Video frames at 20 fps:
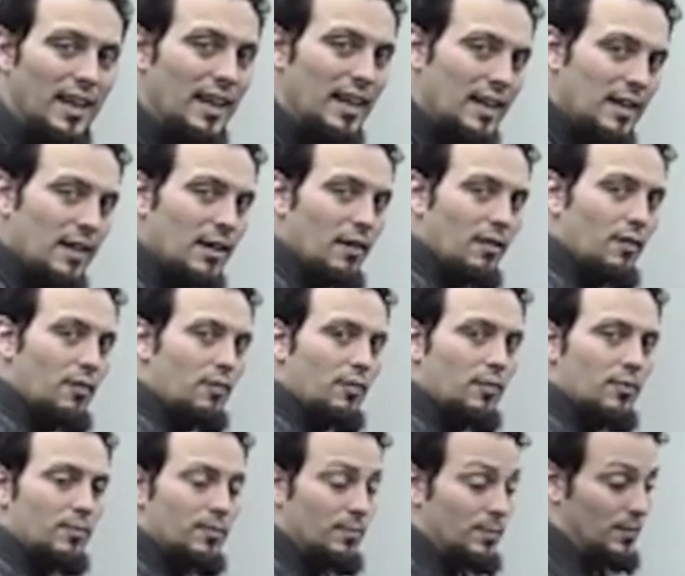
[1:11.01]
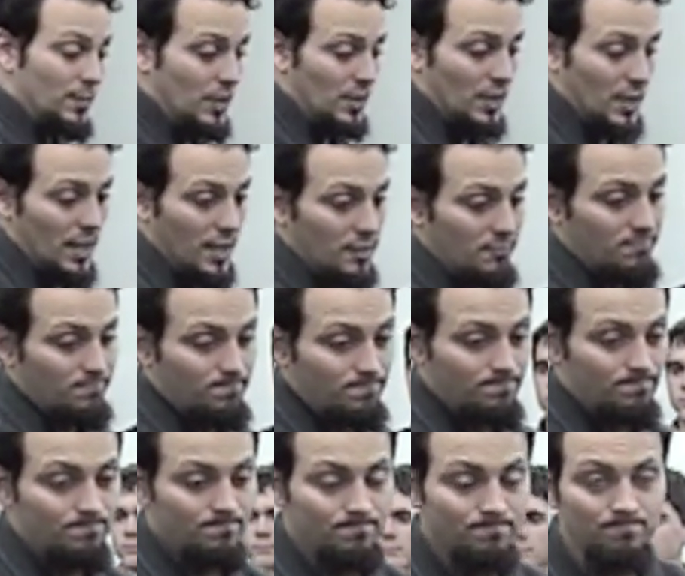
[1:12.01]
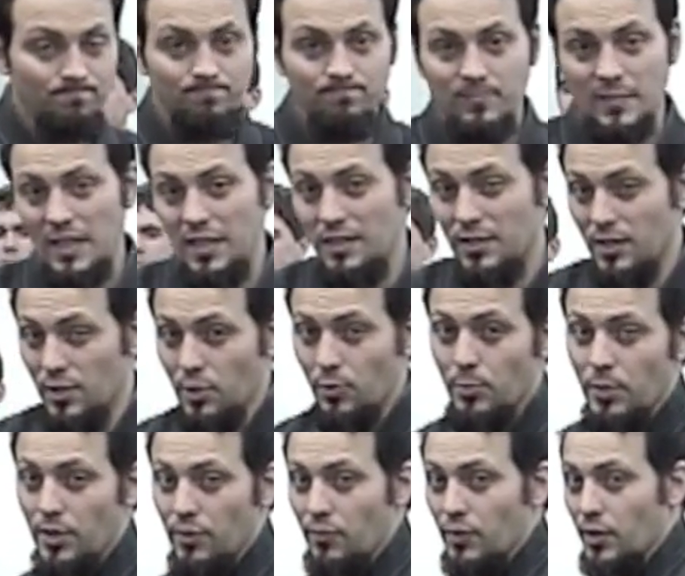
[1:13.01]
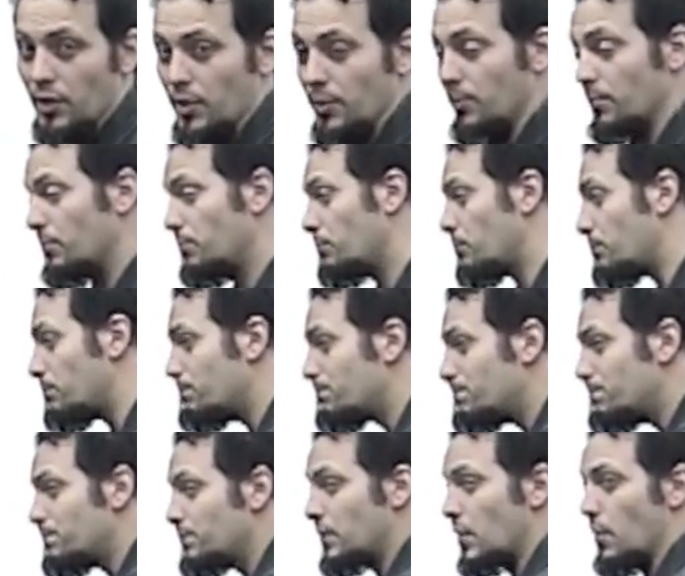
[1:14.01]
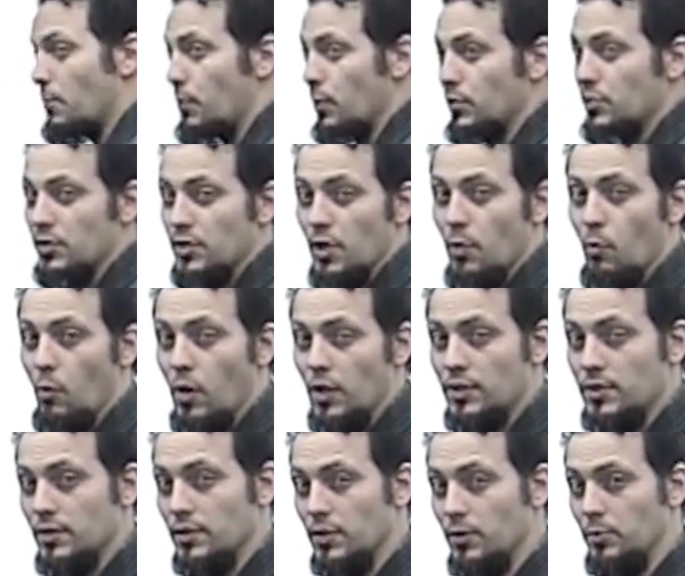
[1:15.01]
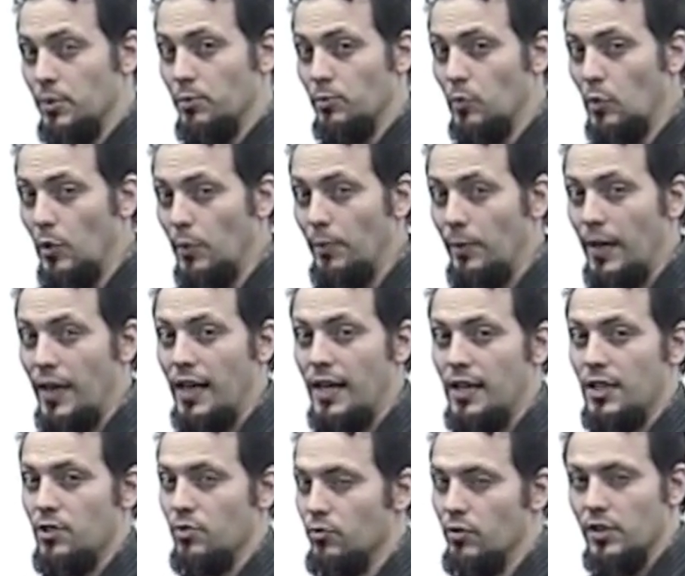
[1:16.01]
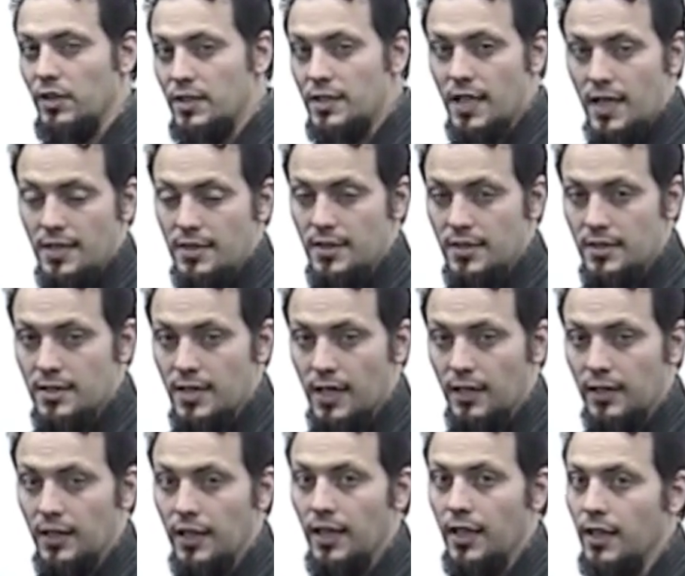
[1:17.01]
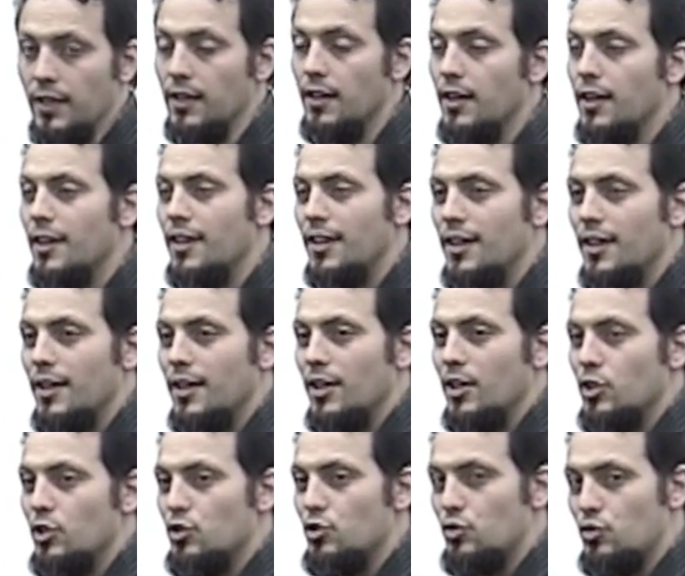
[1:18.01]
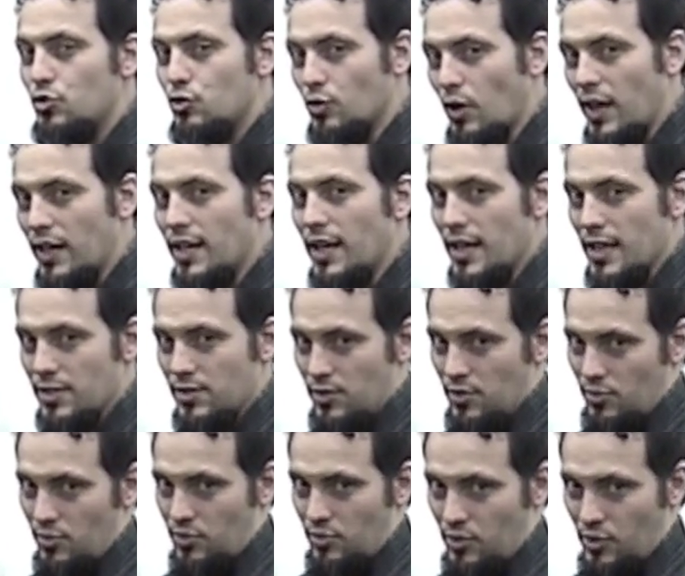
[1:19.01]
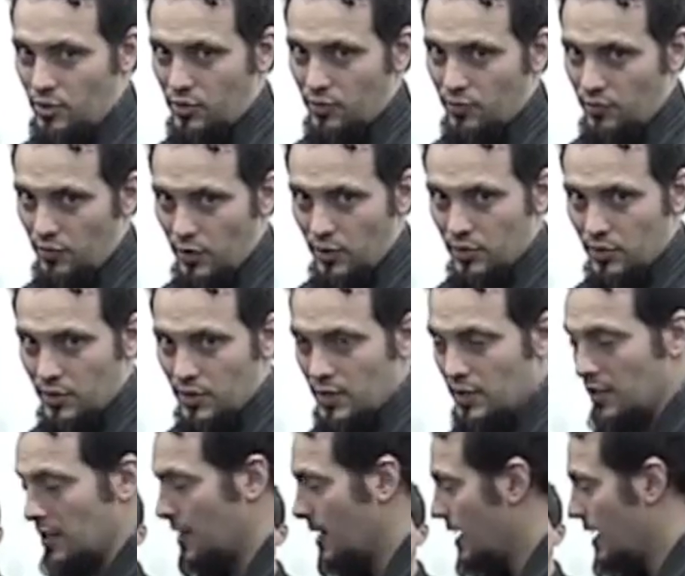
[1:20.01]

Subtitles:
If you get a little bit of a person that wants a little bit more pain to really test the technique, try to ask your instructor first.